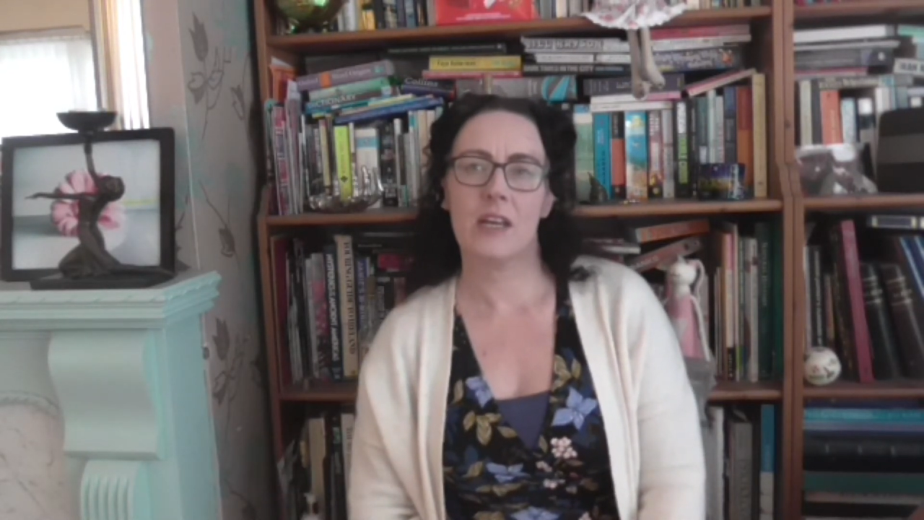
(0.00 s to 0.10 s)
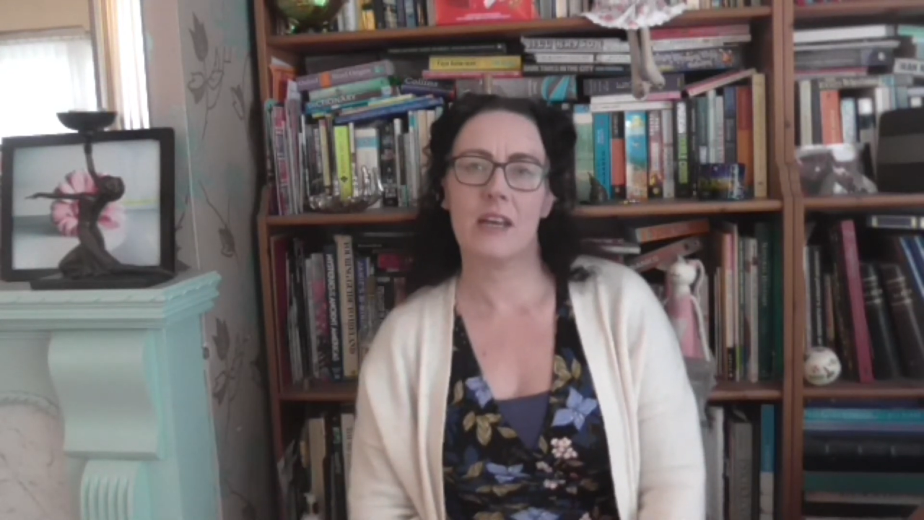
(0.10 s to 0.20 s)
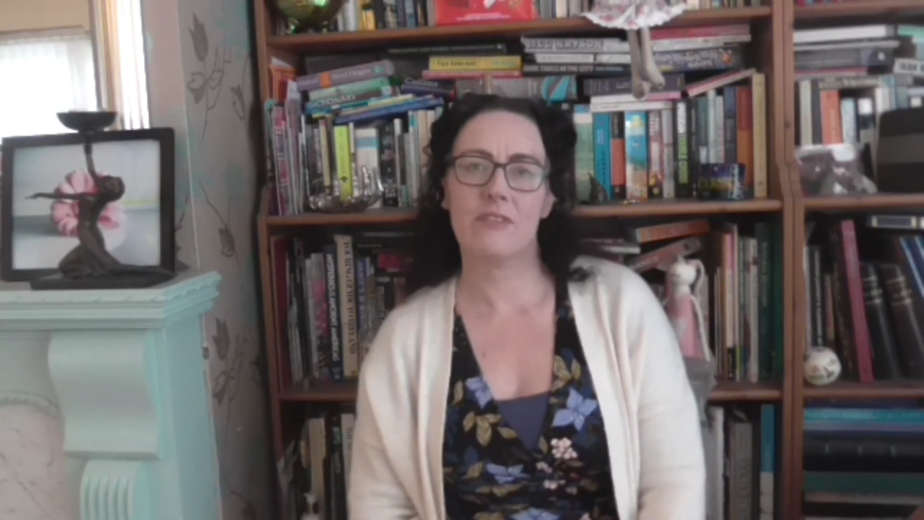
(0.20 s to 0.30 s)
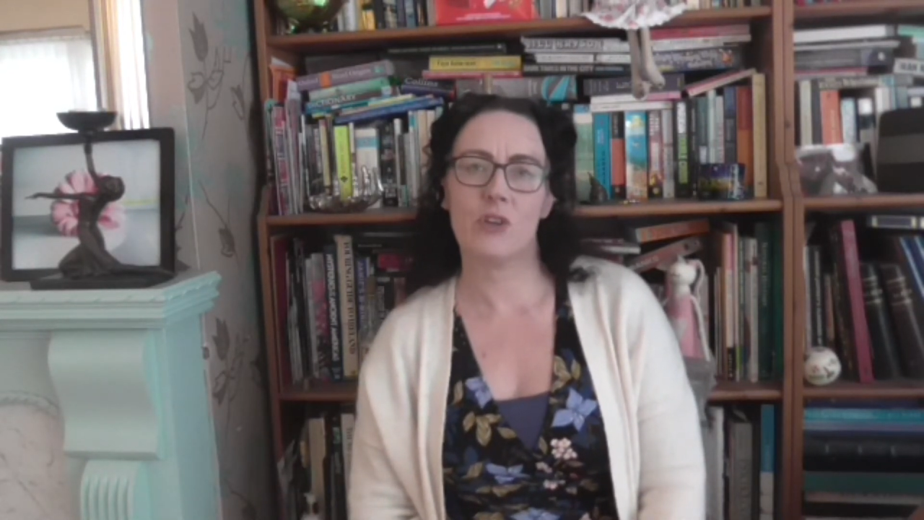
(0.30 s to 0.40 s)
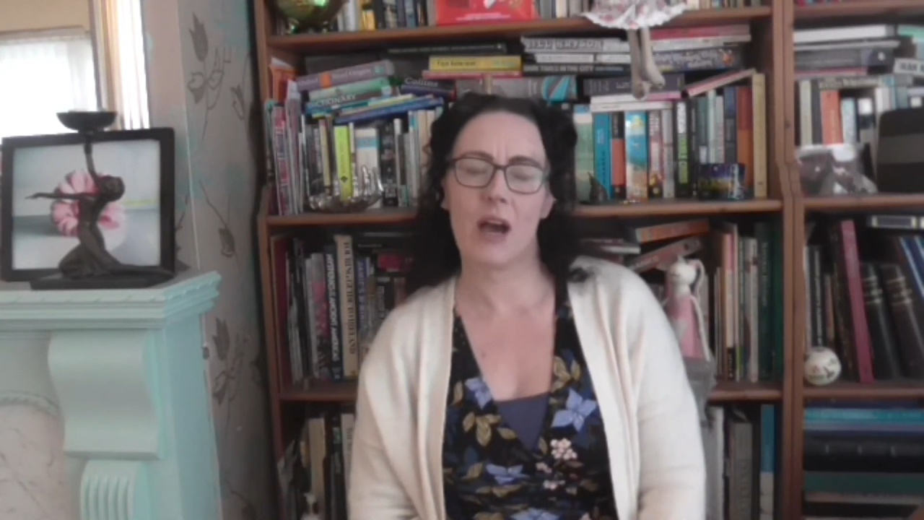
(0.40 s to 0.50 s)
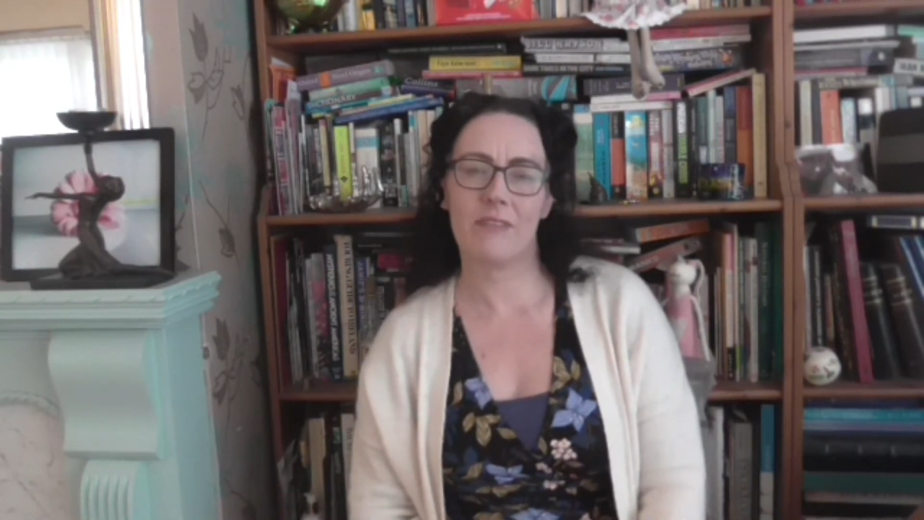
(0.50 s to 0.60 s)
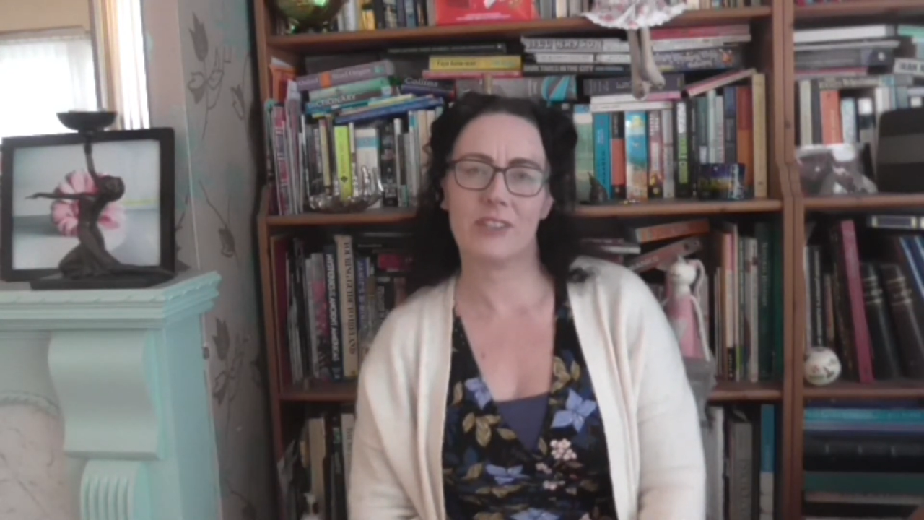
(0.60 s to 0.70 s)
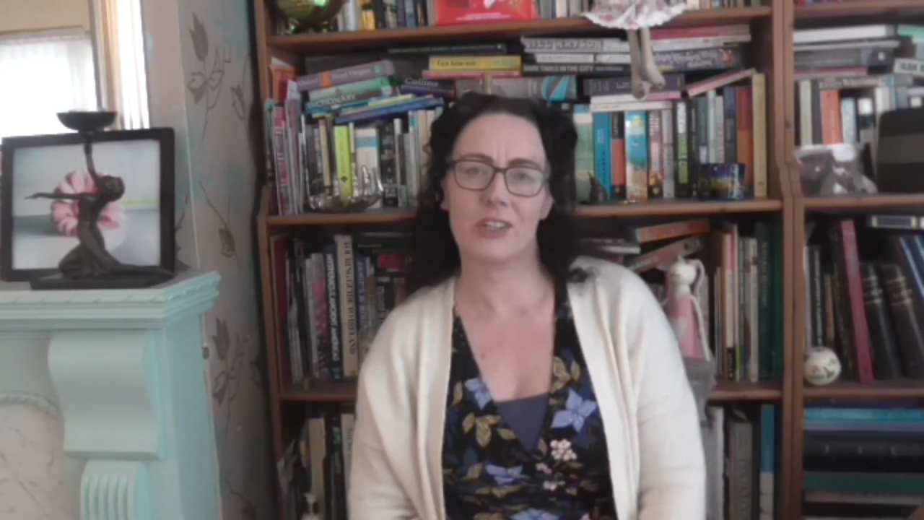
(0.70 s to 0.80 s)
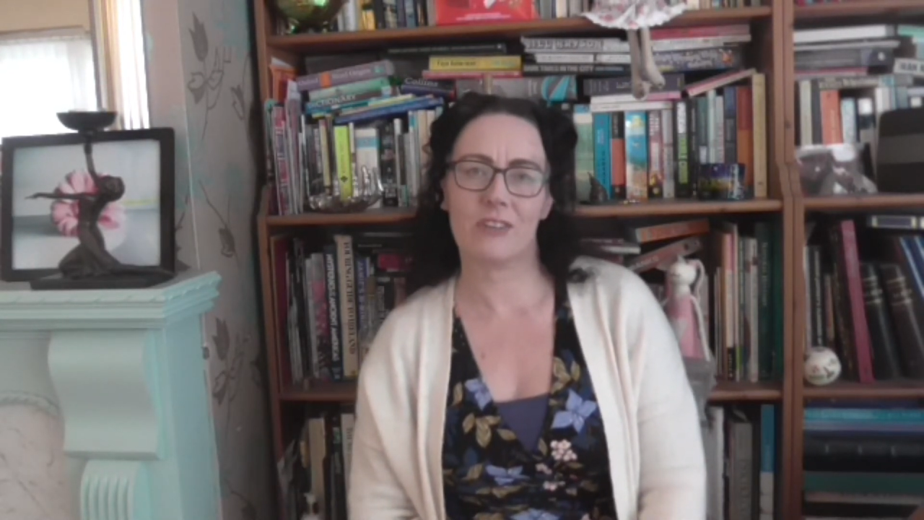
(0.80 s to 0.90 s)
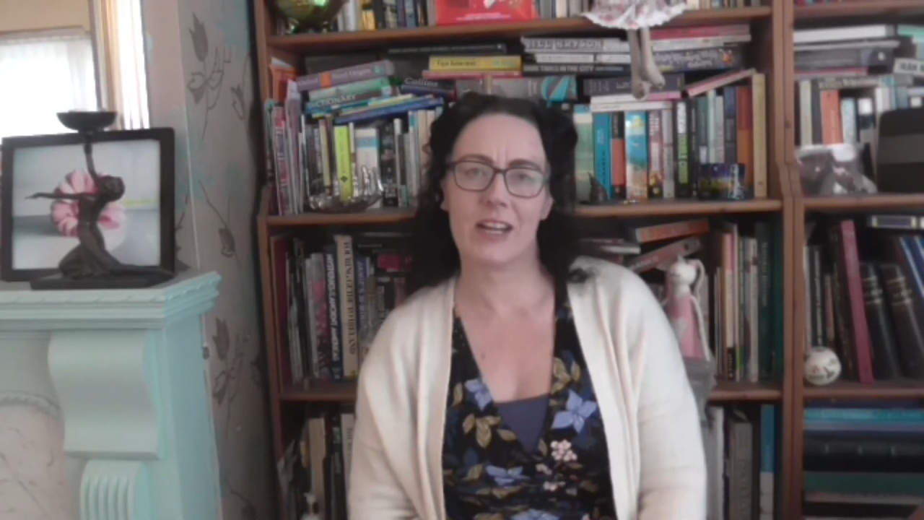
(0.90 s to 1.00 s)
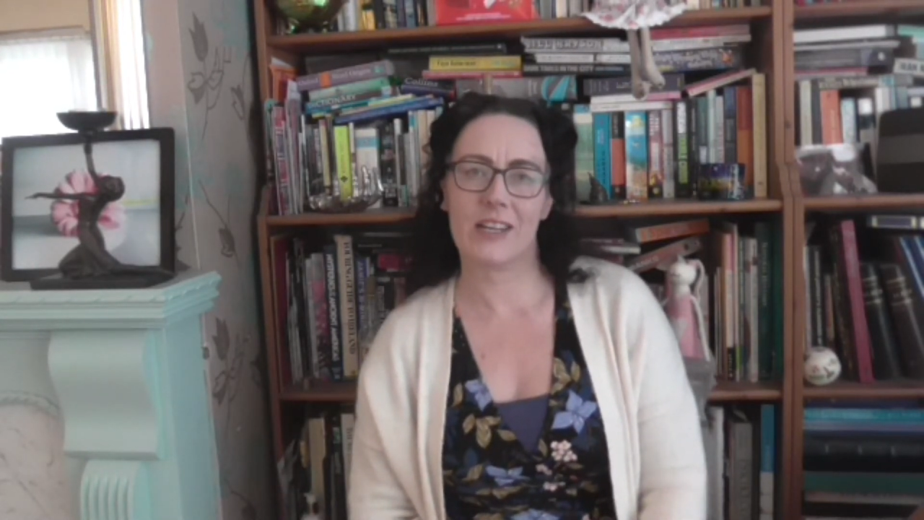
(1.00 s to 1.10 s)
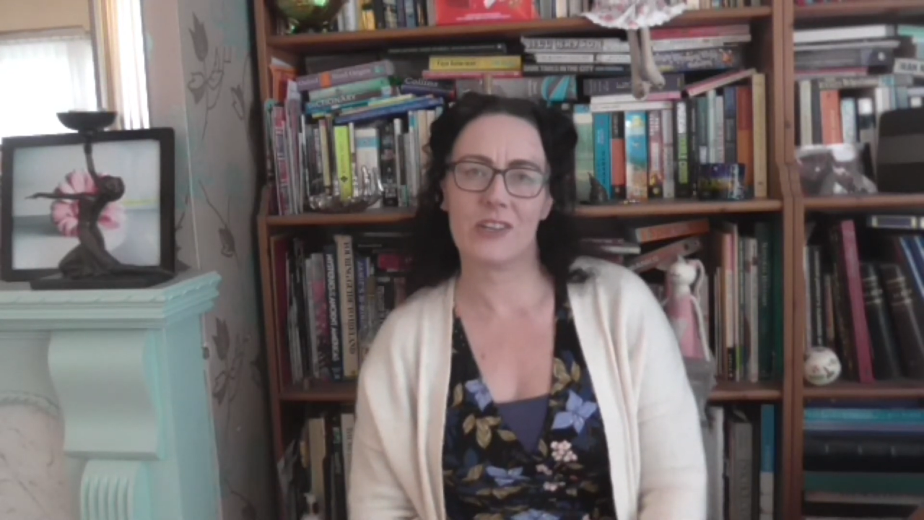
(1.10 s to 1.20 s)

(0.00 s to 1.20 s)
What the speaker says: if you haven't already,